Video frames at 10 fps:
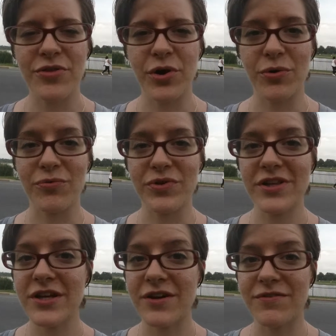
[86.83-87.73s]
that are a
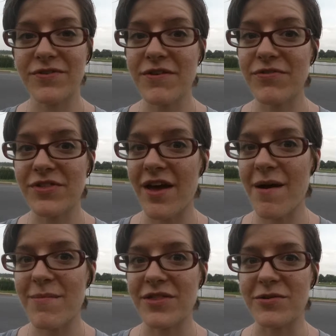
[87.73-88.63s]
really good fit for
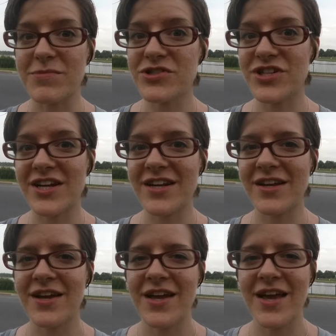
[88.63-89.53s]
them and their
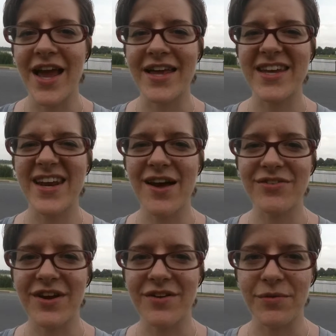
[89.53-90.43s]
mission and get
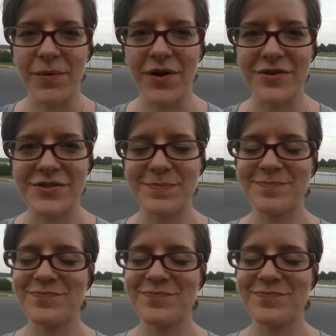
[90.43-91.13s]
out there in the world.